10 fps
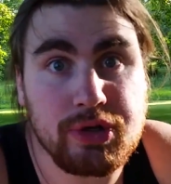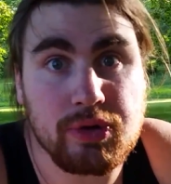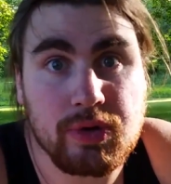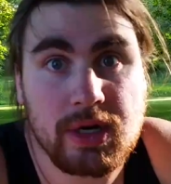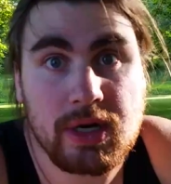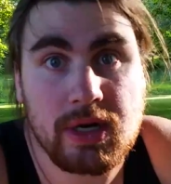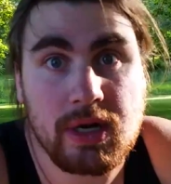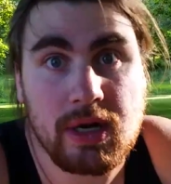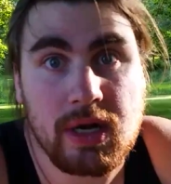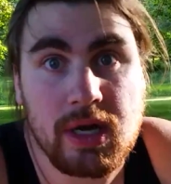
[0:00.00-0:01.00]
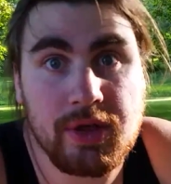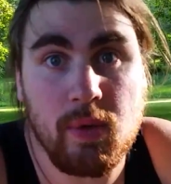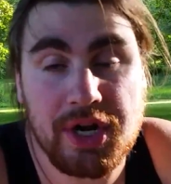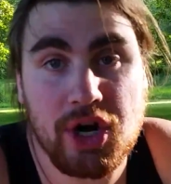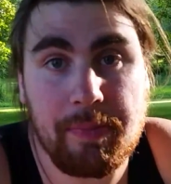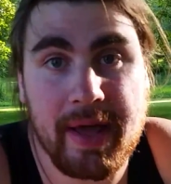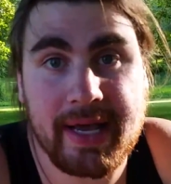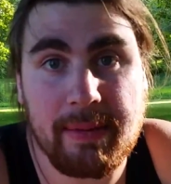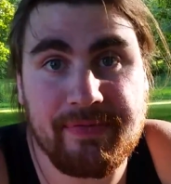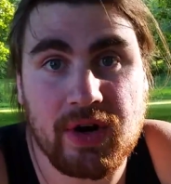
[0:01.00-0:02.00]
to. The one you don't
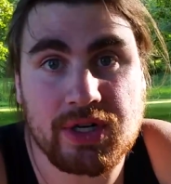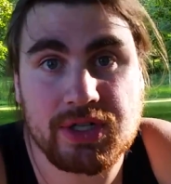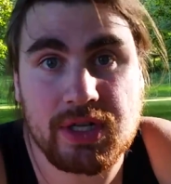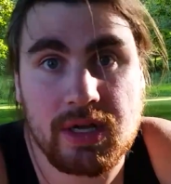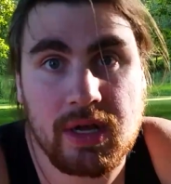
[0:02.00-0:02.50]
pick up first.